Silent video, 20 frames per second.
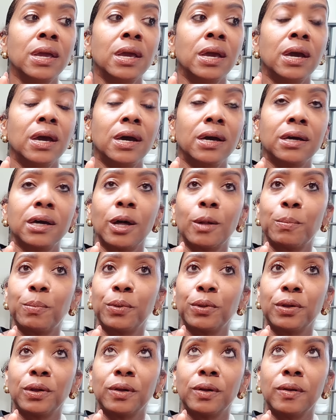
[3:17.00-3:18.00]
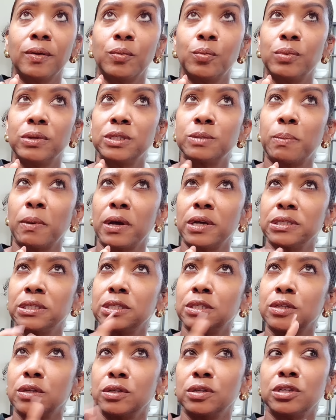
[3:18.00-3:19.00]
a couple of
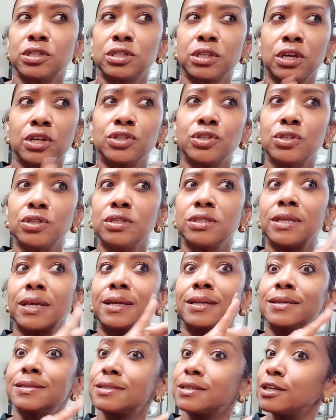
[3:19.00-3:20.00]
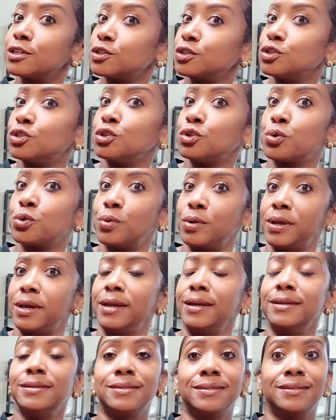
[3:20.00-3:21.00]
responses on discussions, a discussion to create